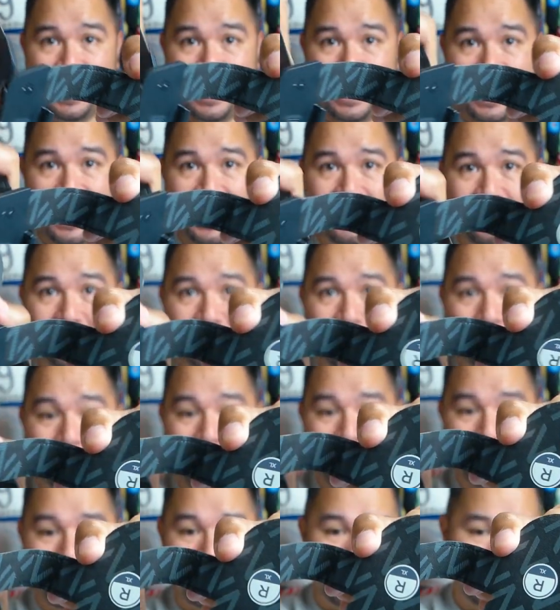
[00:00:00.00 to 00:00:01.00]
and there's a
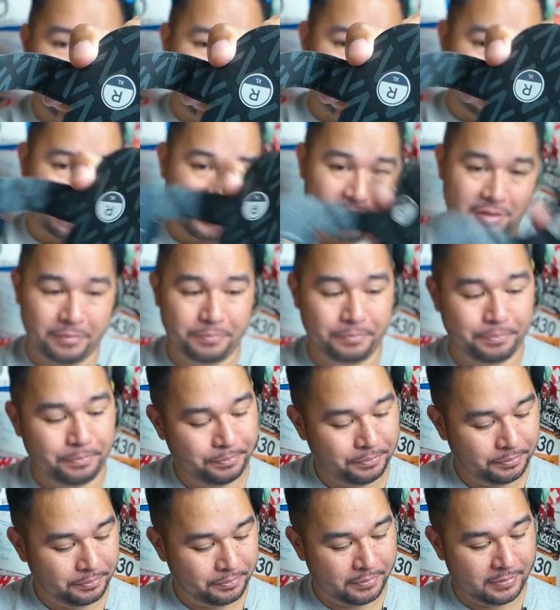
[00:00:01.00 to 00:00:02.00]
right one. So
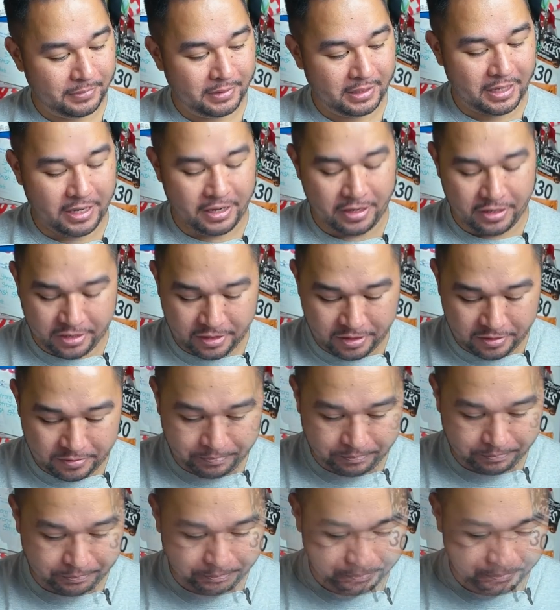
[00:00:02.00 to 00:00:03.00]
there you go.
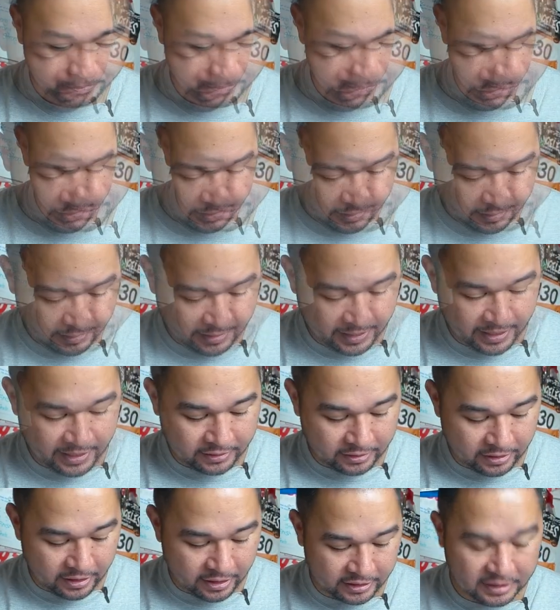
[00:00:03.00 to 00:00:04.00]
These
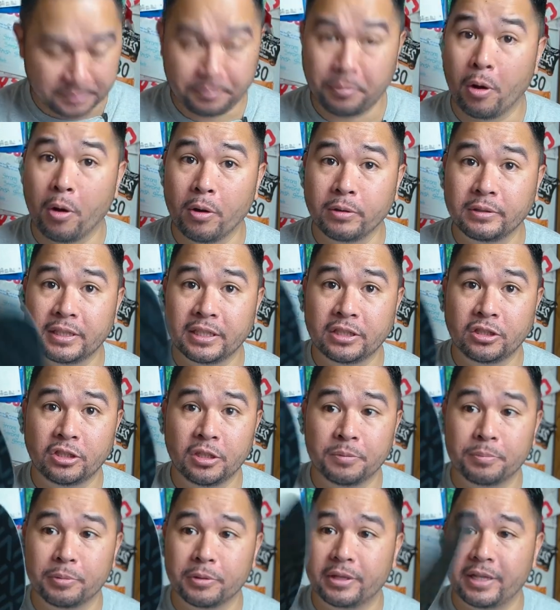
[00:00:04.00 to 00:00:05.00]
are supposedly
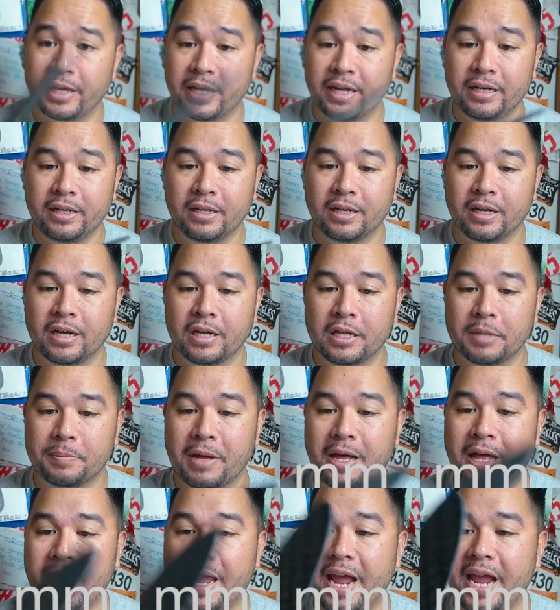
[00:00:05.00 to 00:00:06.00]
super thin,
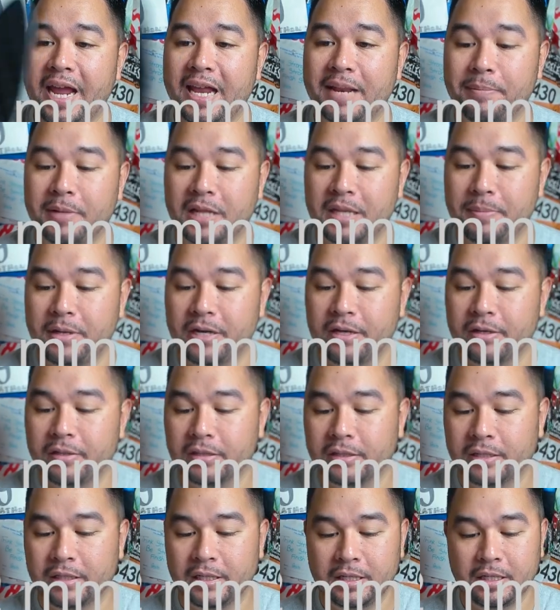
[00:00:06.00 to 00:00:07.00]
about 8
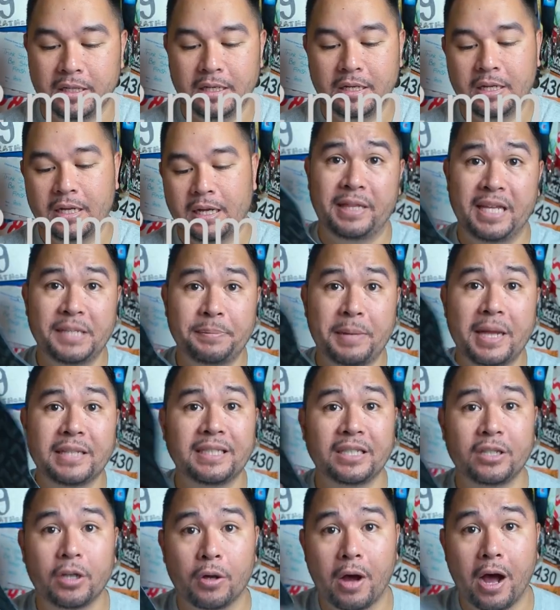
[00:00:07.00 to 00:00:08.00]
millimeters. These
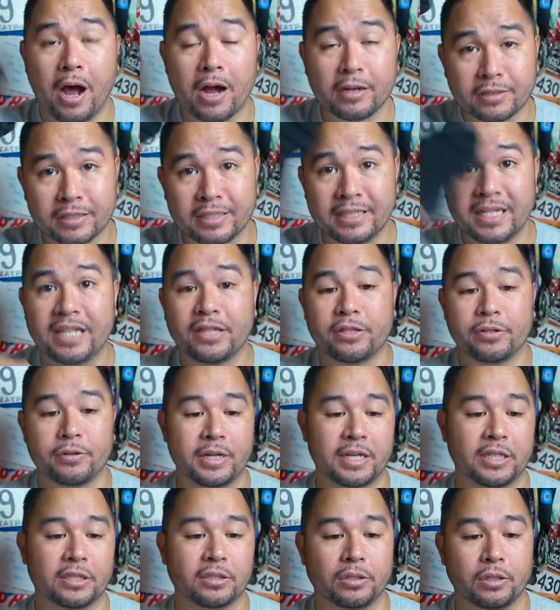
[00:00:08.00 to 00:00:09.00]
basically go underneath your
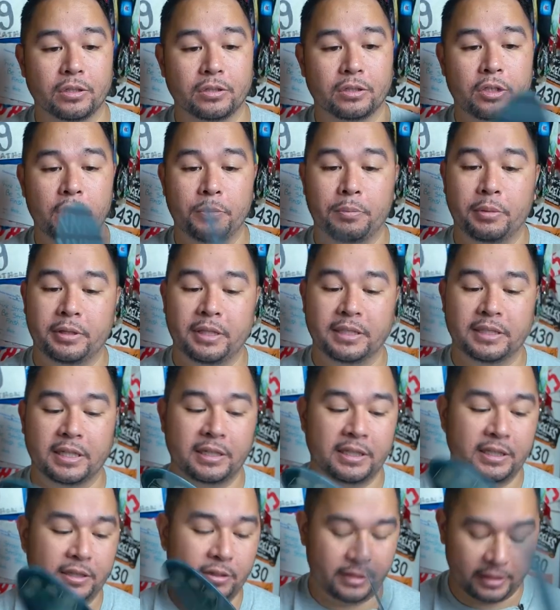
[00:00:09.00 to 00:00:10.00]
insole. So you'll put these
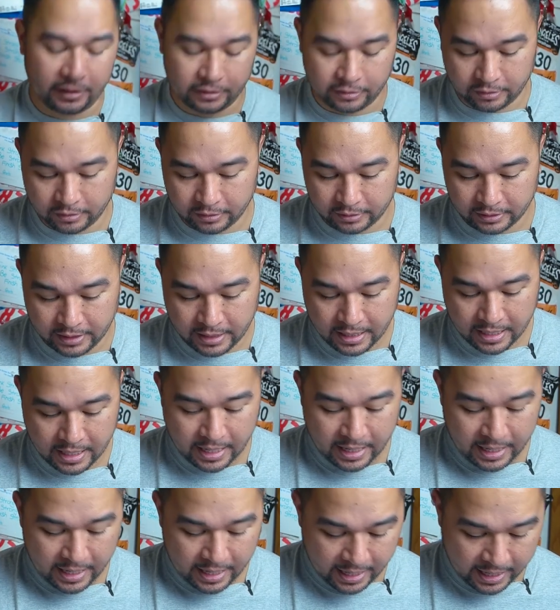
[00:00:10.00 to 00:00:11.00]
underneath your insoles
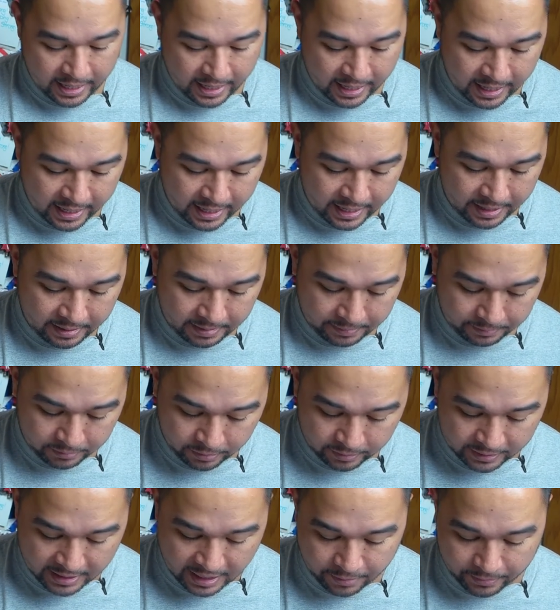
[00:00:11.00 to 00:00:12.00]
and do
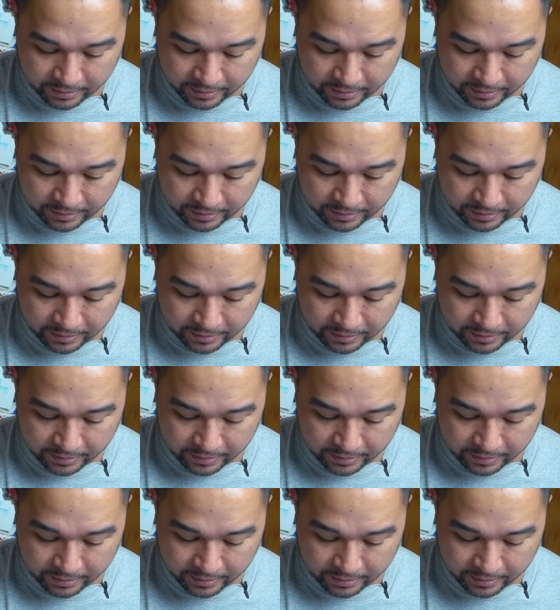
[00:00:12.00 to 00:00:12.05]
it that